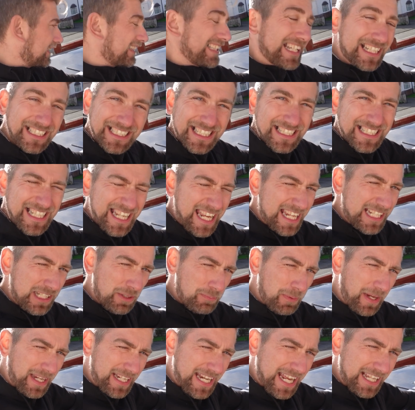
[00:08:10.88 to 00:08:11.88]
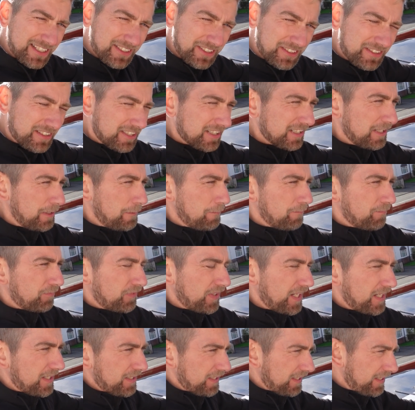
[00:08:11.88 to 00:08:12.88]
this is the easy bit in essence.
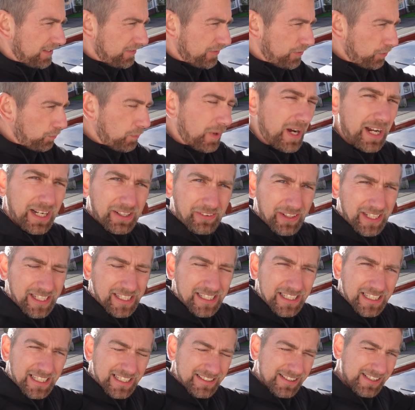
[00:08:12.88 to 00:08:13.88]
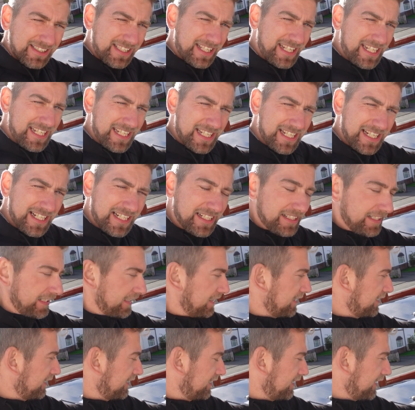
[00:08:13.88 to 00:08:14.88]
Uh, the wiring is the uh,
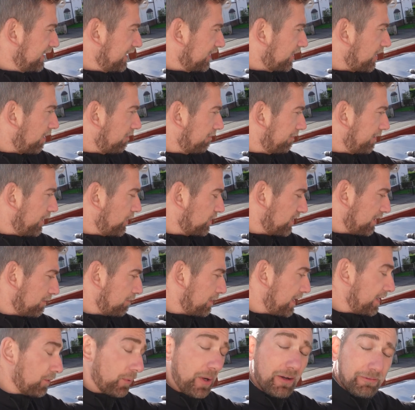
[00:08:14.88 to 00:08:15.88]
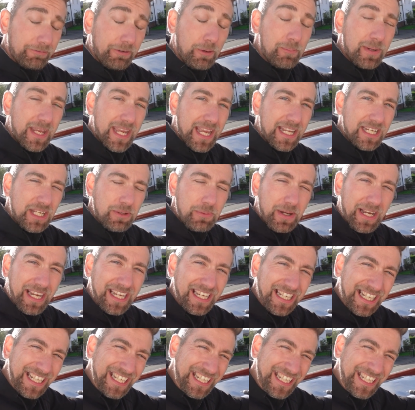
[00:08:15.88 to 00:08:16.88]
confusing bit, well, for me anyway.